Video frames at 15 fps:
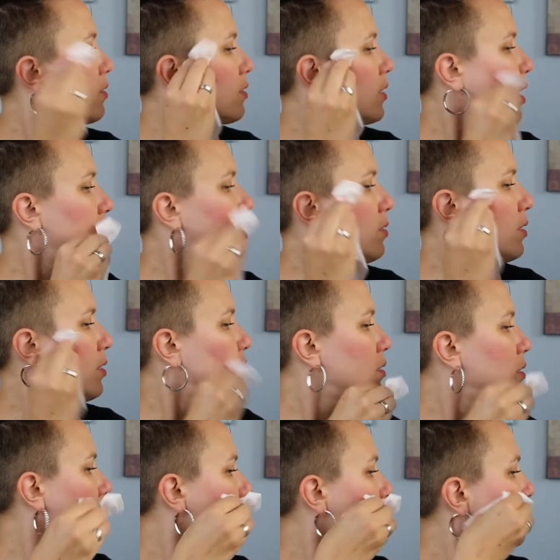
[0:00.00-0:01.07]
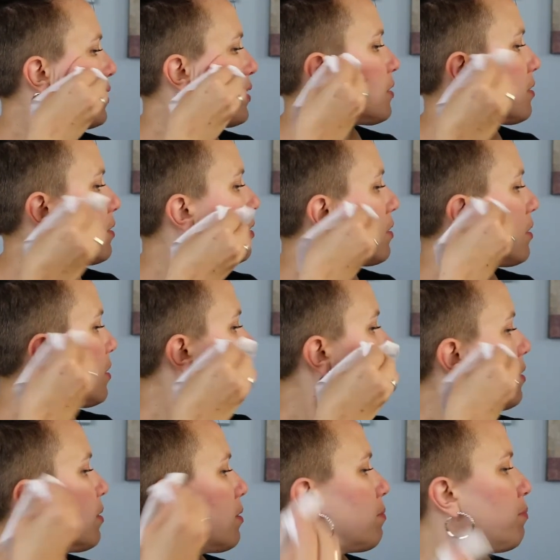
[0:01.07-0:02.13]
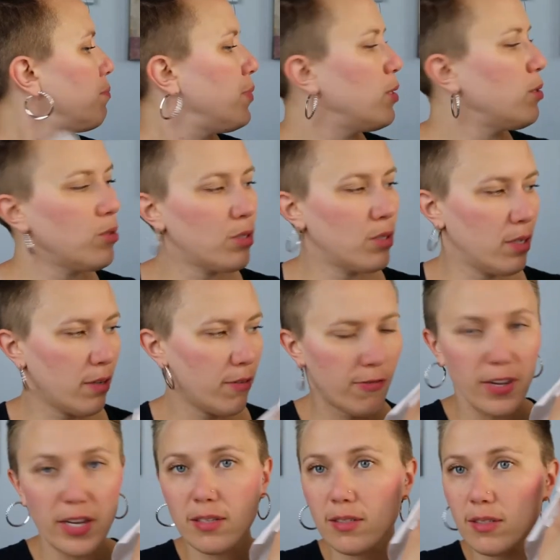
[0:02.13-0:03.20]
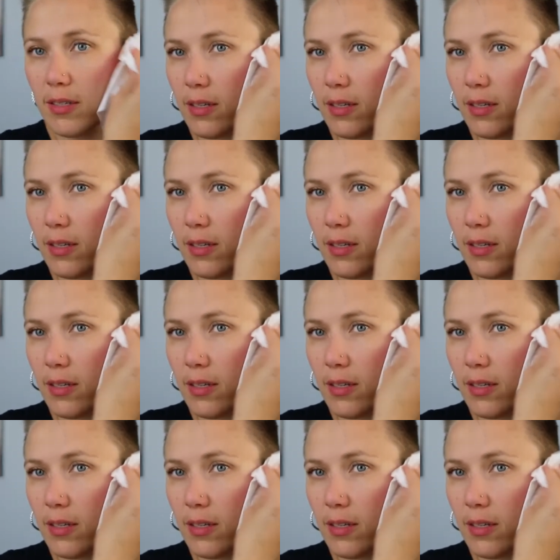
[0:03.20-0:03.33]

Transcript: down a little and mute the effect